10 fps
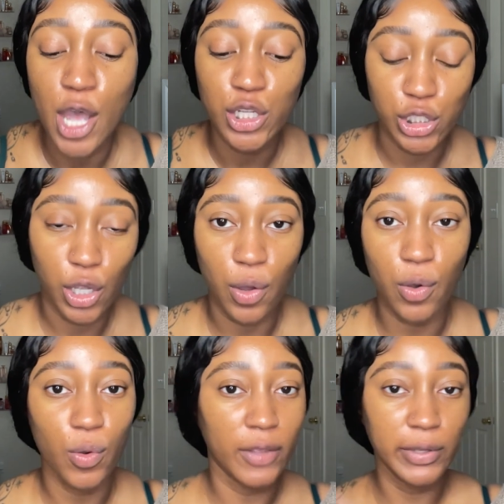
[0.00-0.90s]

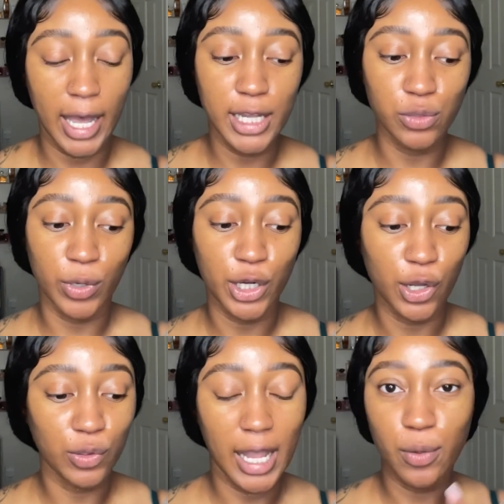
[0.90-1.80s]
So if you guys want to
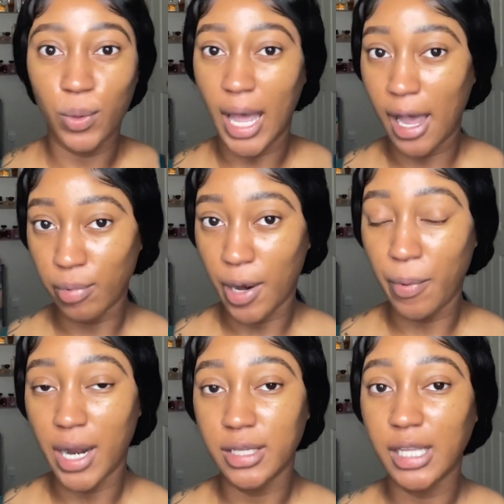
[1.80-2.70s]
know like what eyebrow
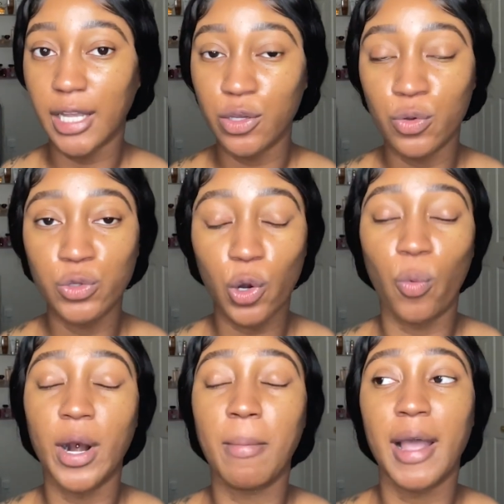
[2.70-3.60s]
products I use or
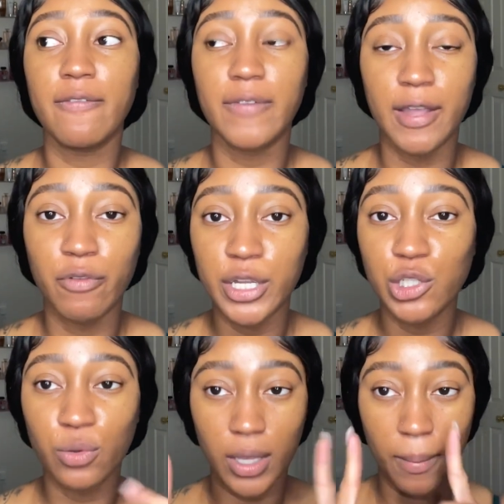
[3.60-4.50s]
what are my favorites
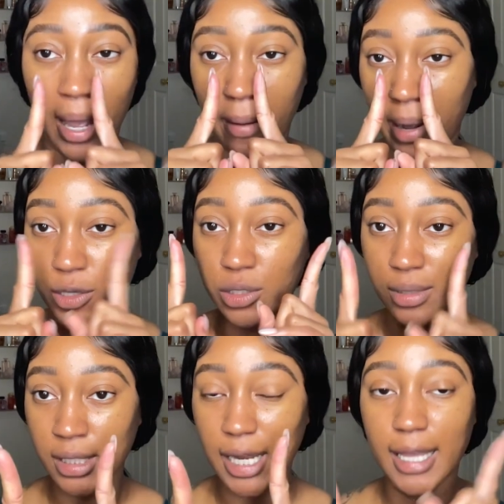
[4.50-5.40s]
to get my eyebrows to
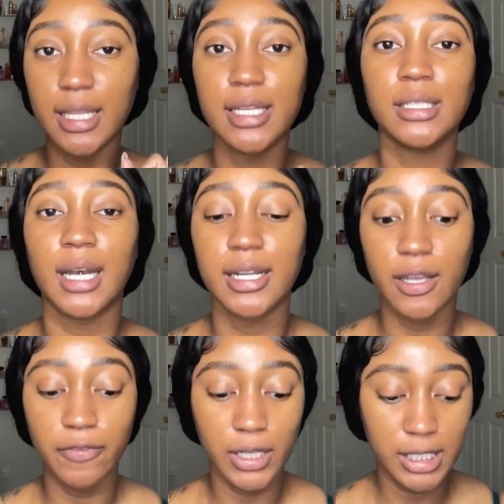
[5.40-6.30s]
look like this, then I
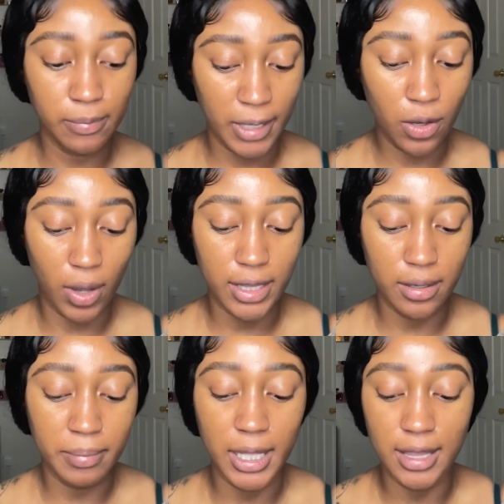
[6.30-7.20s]
definitely speak on
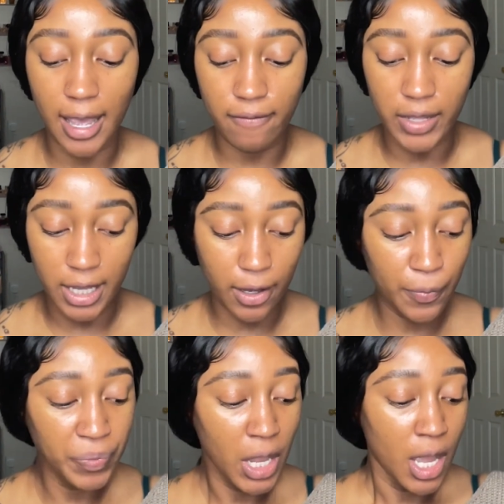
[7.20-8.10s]
them in that
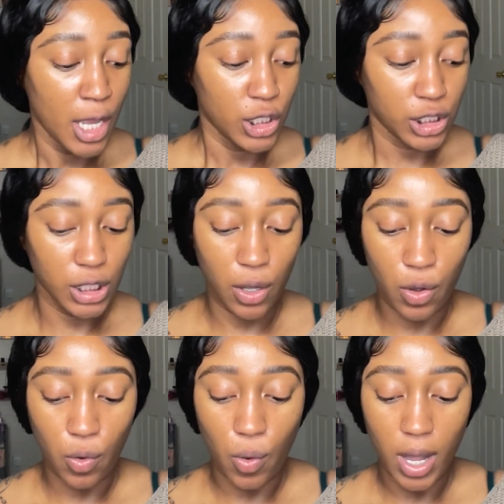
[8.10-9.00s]
video.
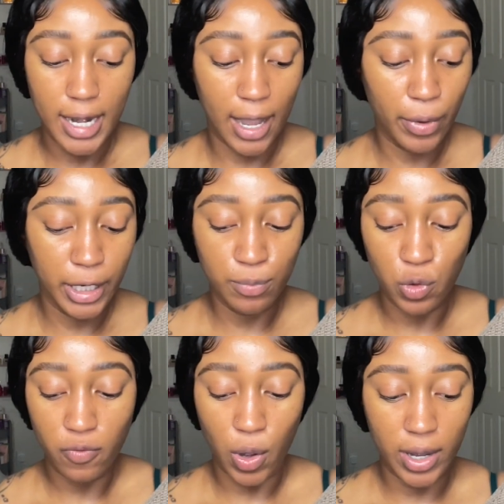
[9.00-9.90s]
So now we're gonna
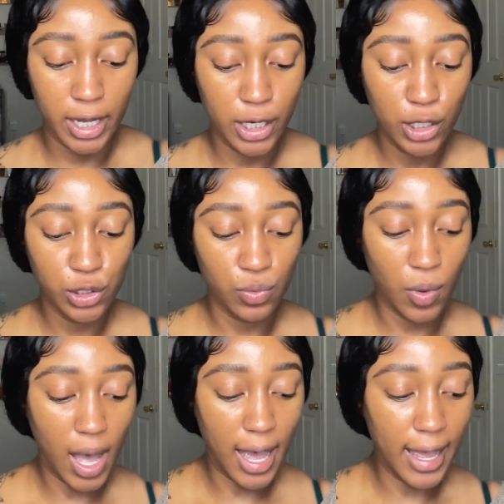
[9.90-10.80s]
move on to
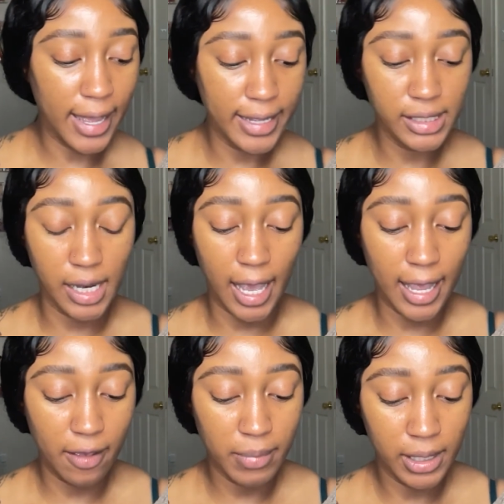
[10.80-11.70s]
eyes, and I
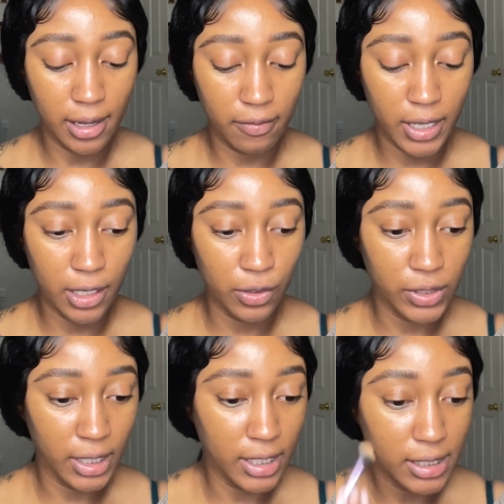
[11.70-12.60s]
have been loving
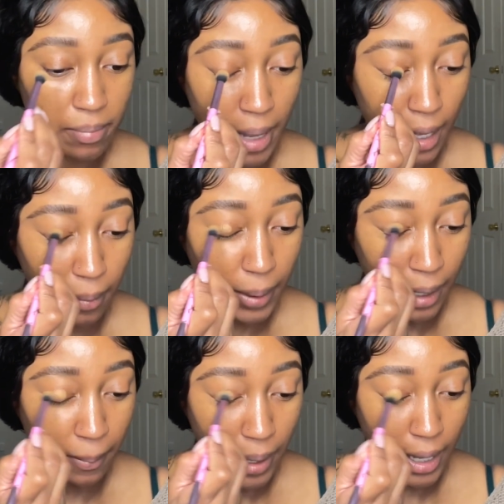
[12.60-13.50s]
using this MAC
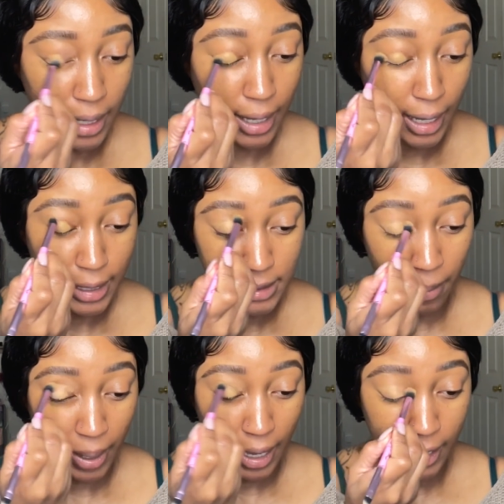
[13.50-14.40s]
Paint Pot as
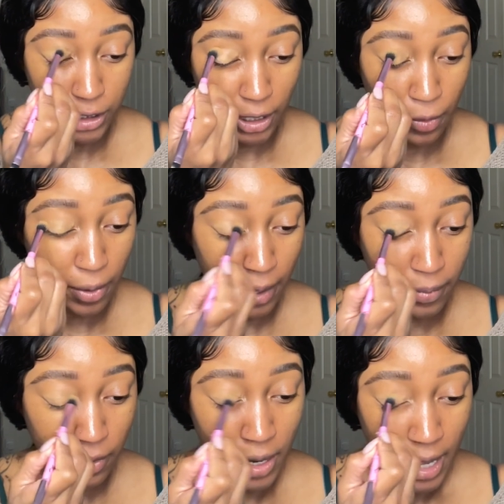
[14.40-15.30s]
my eyeshadow primer.